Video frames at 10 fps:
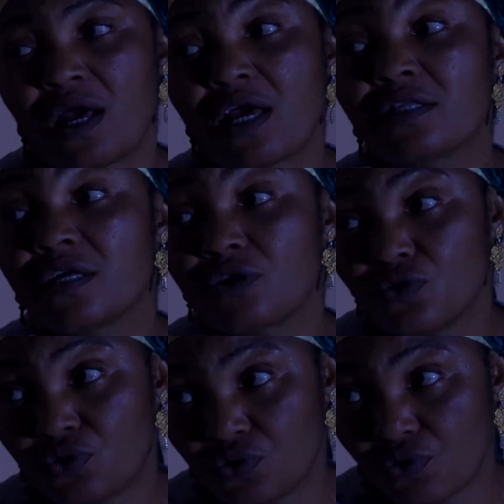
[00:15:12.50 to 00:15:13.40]
I think
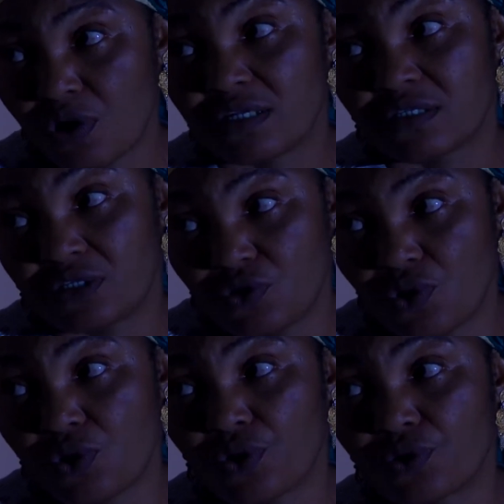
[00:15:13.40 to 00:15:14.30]
you should go and see
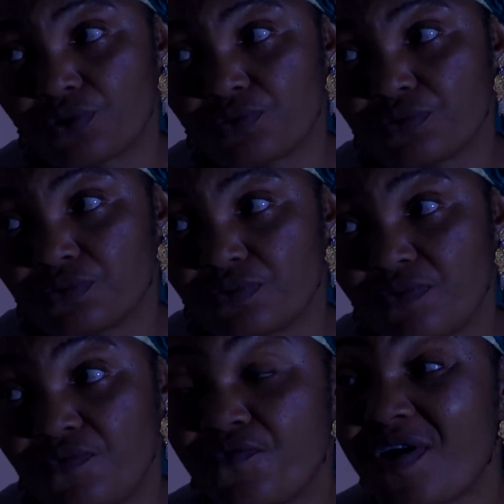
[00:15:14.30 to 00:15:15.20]
your uncle.
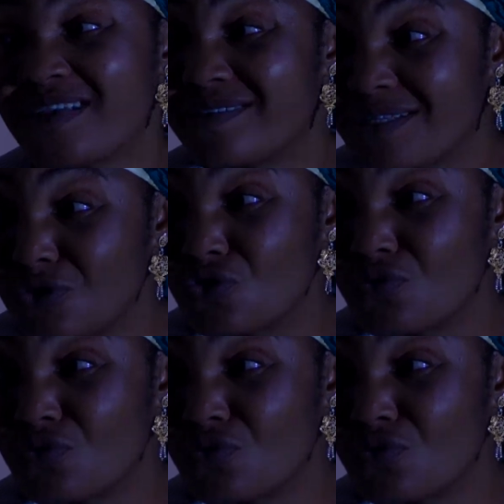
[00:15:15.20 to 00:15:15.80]
First thing